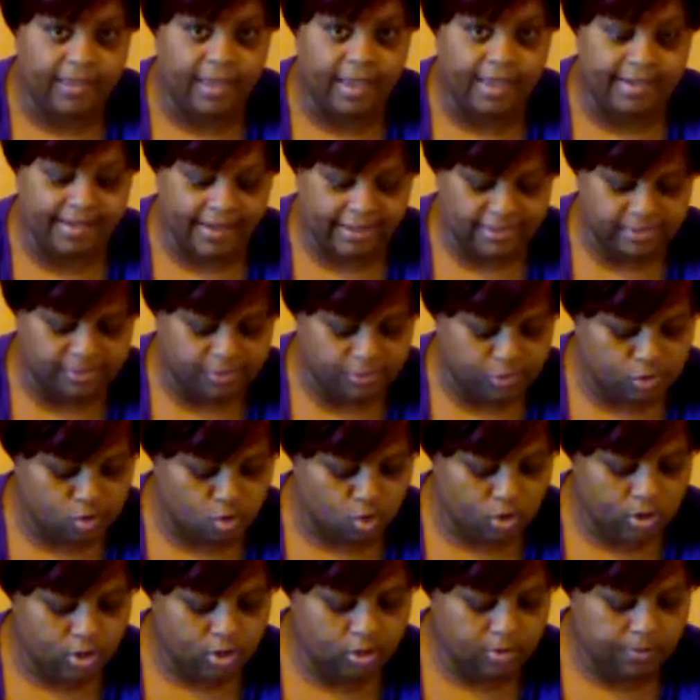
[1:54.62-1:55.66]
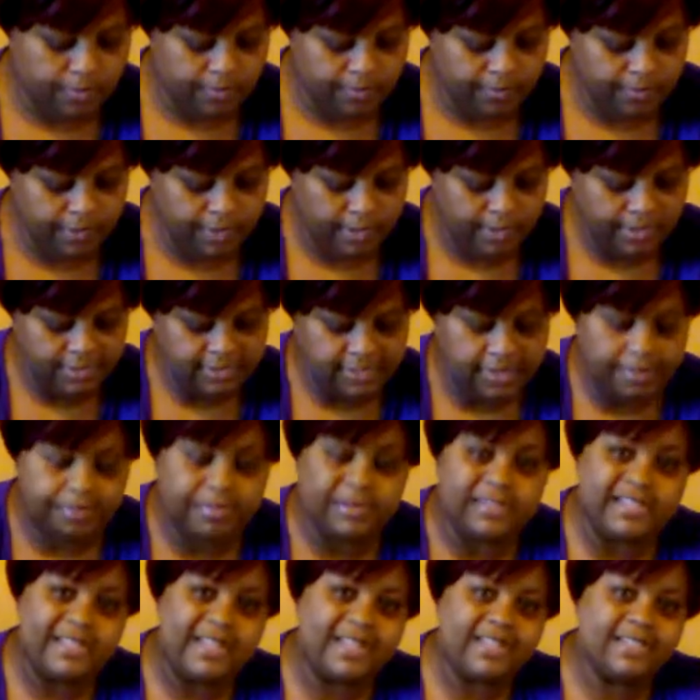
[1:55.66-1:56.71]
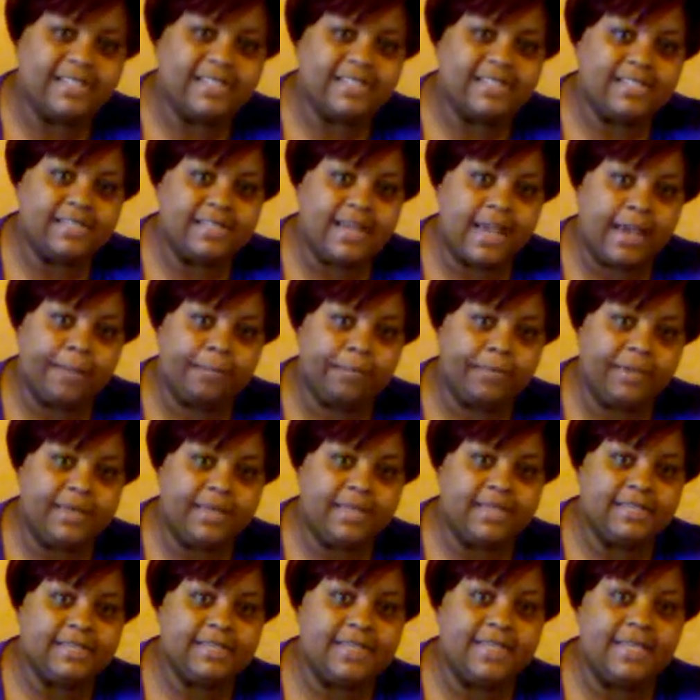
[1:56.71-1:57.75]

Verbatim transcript: I got some sorrel, some petite snap peas.